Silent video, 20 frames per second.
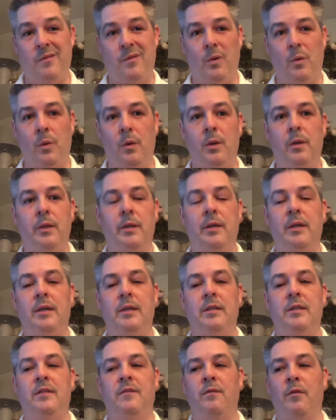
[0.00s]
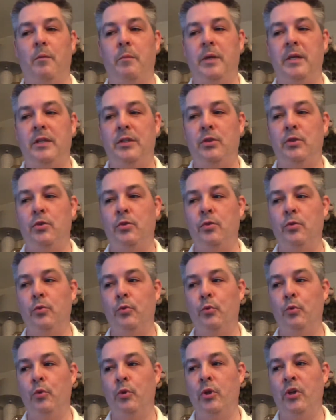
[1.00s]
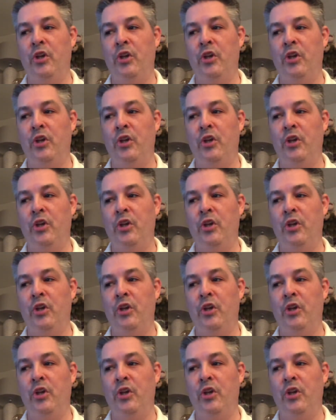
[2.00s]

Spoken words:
for is for me to